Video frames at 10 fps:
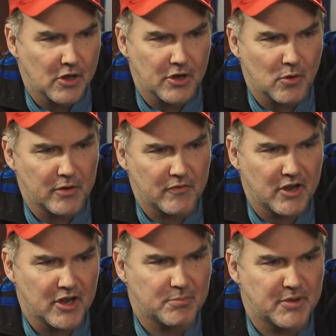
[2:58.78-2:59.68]
He don't
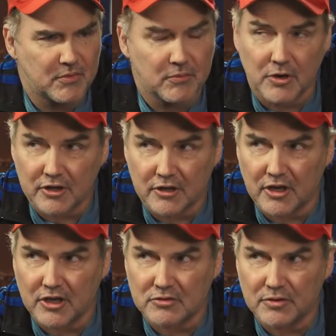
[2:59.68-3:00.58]
even like people who work at the
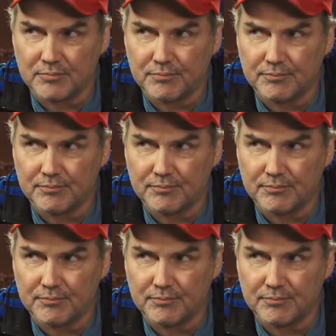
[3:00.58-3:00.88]
hatchery.